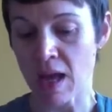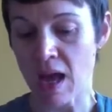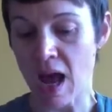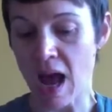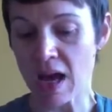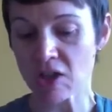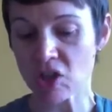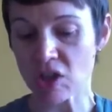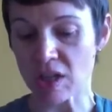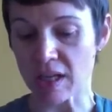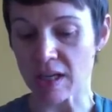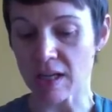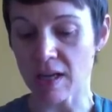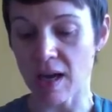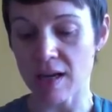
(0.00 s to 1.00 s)

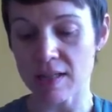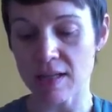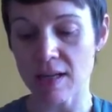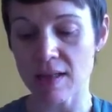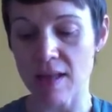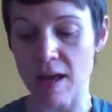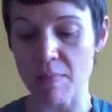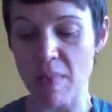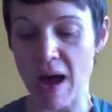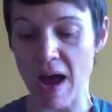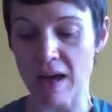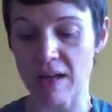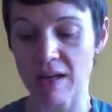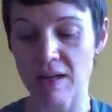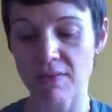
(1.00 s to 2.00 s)
Actually, I take that
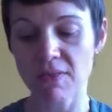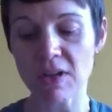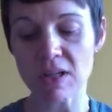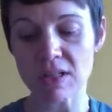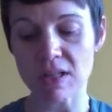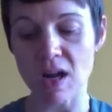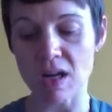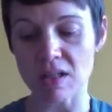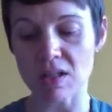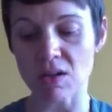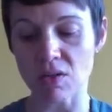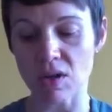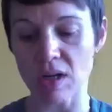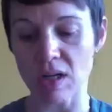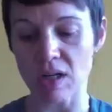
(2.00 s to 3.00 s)
back. Via's not so
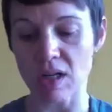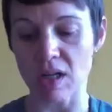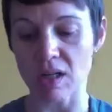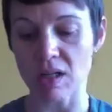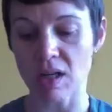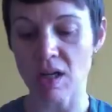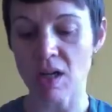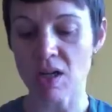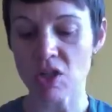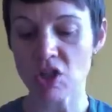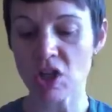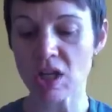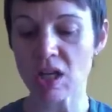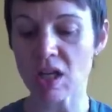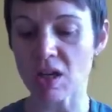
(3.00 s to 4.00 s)
good at it.
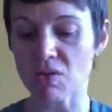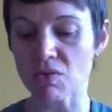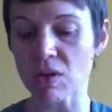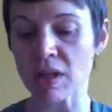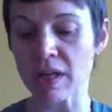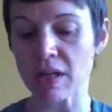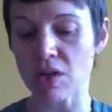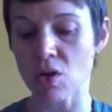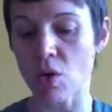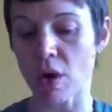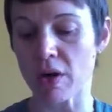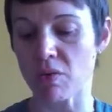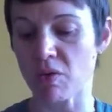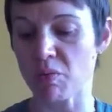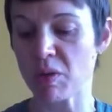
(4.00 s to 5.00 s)
She can get really
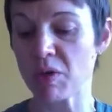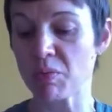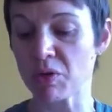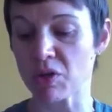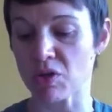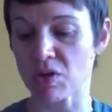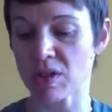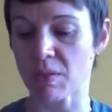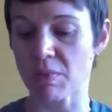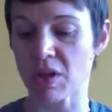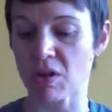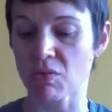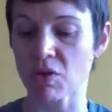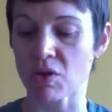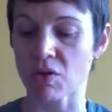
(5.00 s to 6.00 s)
annoyed when people do
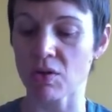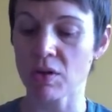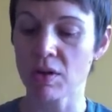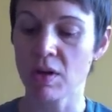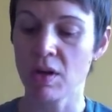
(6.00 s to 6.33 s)
something rude.